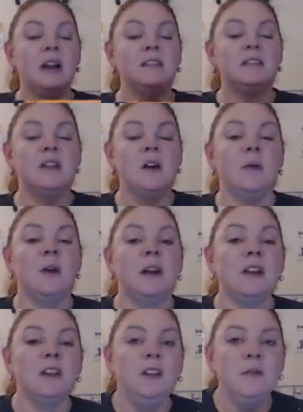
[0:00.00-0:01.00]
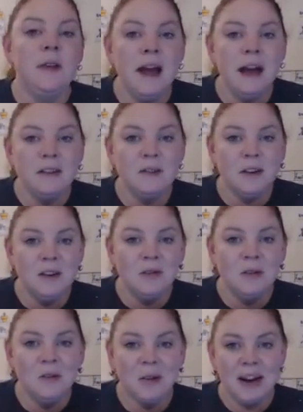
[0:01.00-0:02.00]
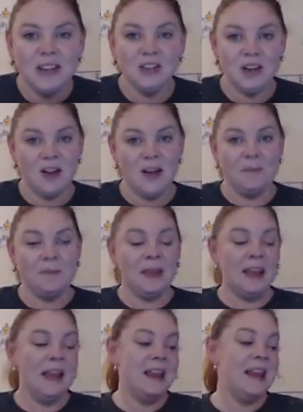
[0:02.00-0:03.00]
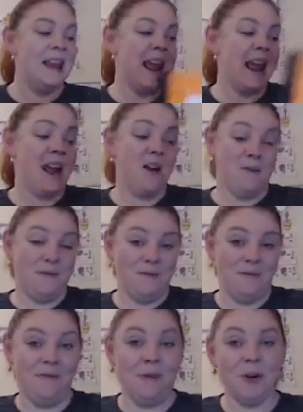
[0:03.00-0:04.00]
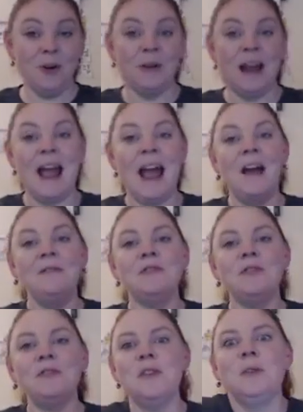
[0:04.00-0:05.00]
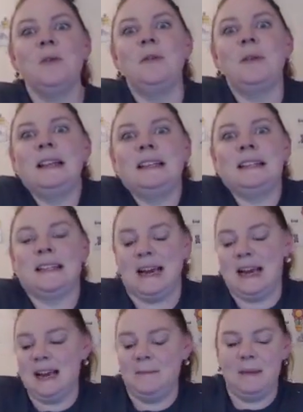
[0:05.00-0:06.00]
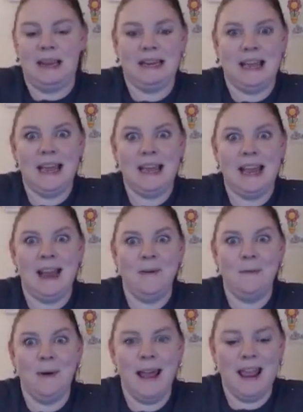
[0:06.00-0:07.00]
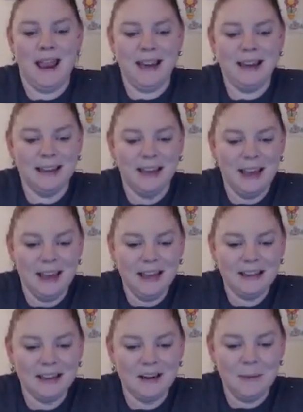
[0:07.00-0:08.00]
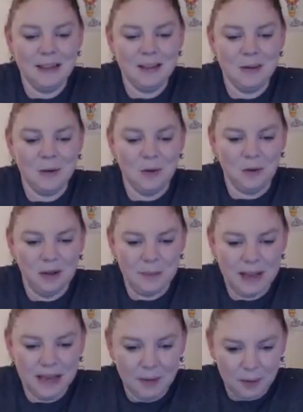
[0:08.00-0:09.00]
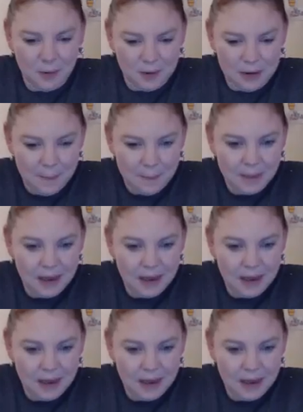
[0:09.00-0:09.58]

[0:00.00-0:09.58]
So you guys are going to do a great job. Now, for your afternoon assignment, I can't wait. It's going to be so cool. Let me get it pulled up.